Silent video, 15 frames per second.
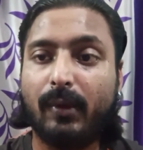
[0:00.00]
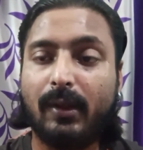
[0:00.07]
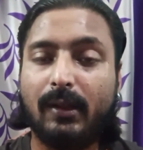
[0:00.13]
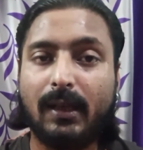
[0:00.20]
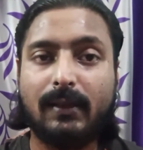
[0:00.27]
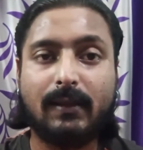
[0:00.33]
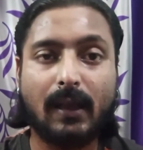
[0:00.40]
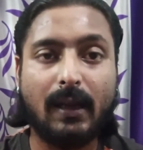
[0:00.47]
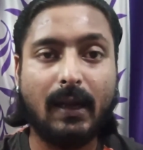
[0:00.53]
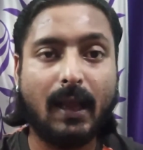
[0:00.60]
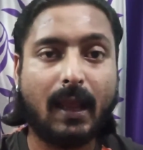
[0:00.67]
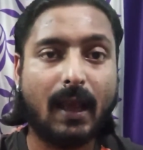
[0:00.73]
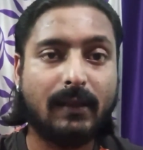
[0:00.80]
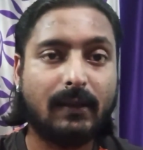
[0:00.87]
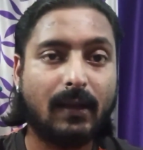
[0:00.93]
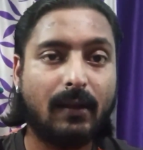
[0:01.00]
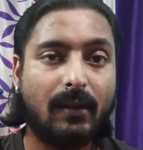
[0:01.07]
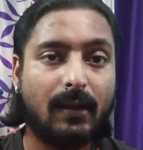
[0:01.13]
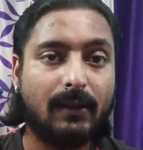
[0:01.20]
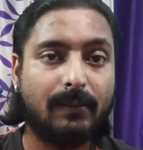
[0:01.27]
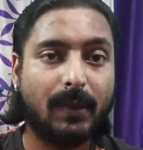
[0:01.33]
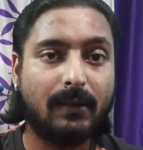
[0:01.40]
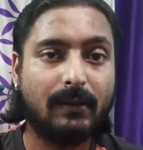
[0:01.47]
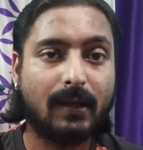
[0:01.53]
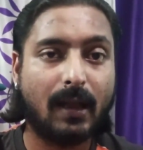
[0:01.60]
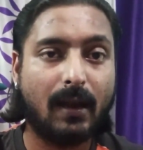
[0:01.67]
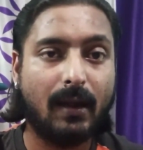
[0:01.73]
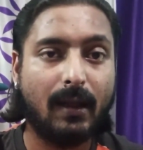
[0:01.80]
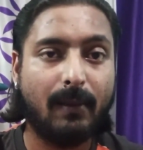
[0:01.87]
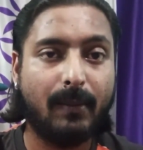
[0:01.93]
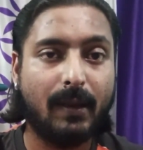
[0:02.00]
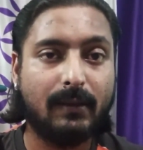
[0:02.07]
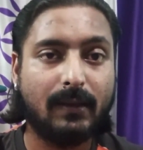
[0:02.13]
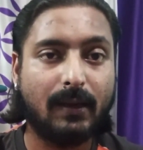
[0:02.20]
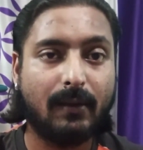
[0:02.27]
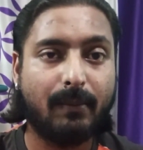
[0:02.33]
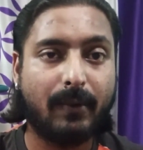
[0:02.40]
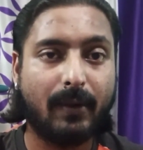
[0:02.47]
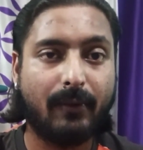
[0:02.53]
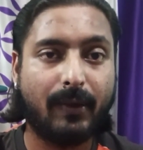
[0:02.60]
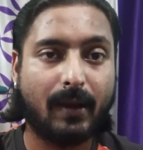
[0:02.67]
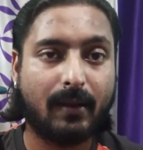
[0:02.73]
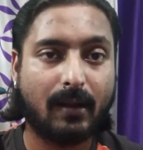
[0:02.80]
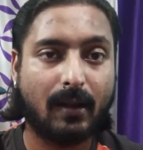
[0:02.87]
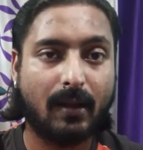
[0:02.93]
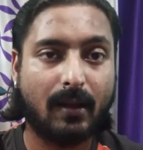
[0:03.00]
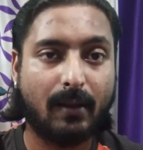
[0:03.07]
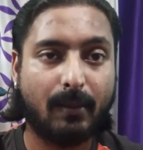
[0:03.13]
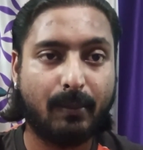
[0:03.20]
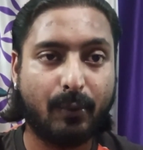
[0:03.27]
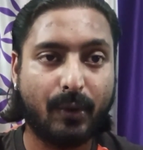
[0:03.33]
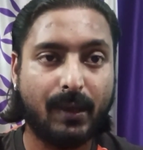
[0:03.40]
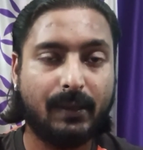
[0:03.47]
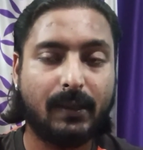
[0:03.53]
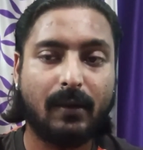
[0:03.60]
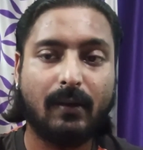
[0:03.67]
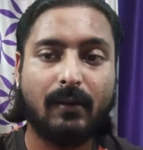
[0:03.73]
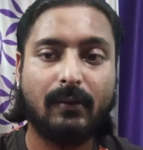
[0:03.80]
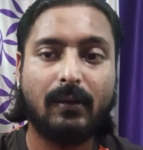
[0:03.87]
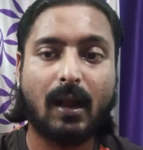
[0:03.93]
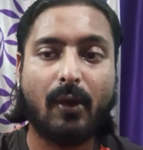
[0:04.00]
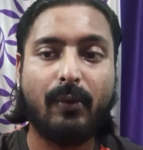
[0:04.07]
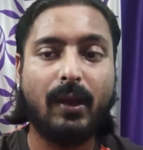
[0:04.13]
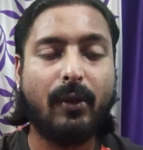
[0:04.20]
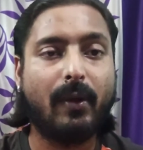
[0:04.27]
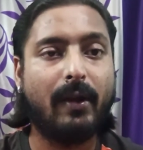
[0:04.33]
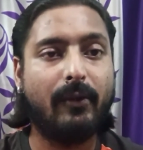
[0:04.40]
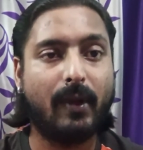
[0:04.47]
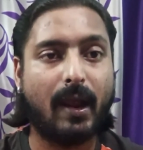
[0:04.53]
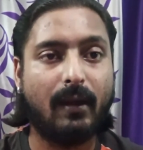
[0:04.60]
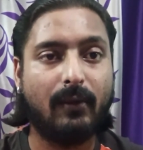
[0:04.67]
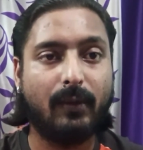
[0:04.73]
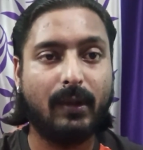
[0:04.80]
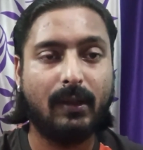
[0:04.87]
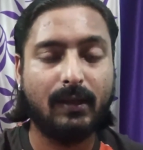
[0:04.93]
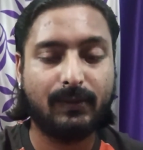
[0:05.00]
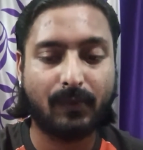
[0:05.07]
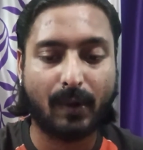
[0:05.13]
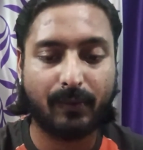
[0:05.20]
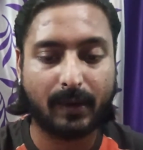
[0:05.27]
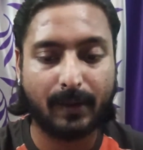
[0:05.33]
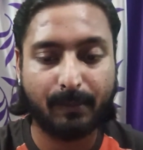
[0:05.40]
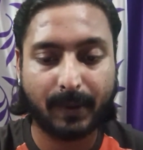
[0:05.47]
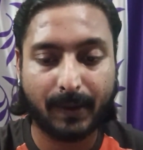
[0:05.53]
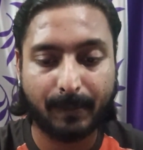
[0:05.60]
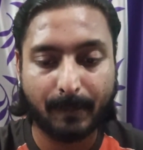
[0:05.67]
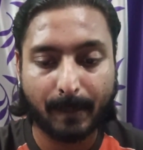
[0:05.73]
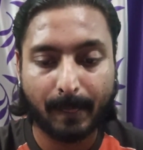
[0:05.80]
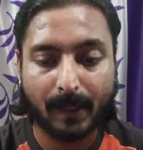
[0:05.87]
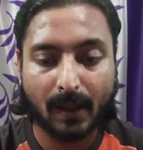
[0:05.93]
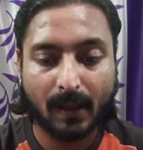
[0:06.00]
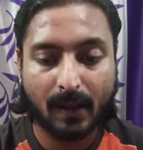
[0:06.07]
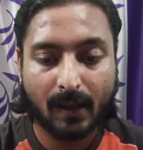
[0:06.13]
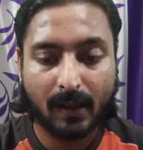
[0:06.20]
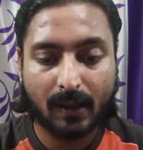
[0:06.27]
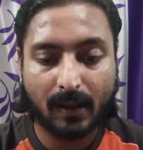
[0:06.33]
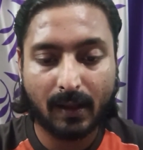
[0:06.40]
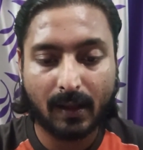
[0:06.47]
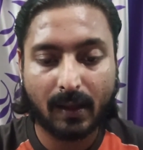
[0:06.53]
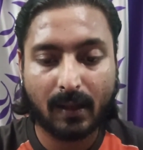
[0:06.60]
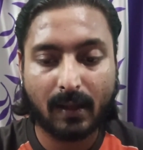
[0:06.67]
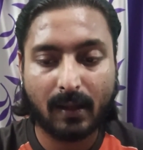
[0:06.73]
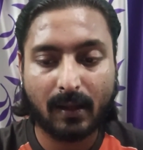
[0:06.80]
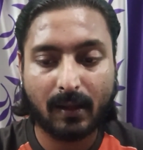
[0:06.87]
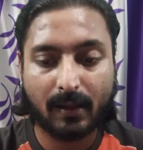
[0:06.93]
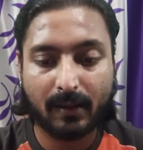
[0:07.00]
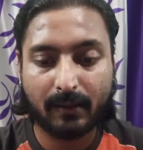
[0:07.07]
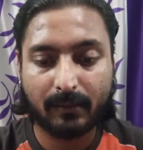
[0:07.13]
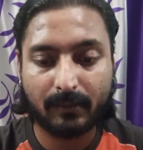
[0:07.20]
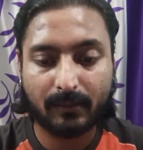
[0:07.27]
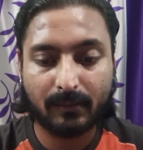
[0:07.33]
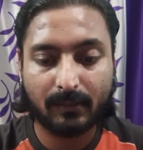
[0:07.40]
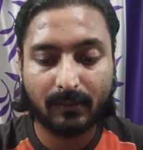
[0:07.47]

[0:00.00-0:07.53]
With this indication, this means that nib is in perfect position. Now you can write with this fountain pen. Now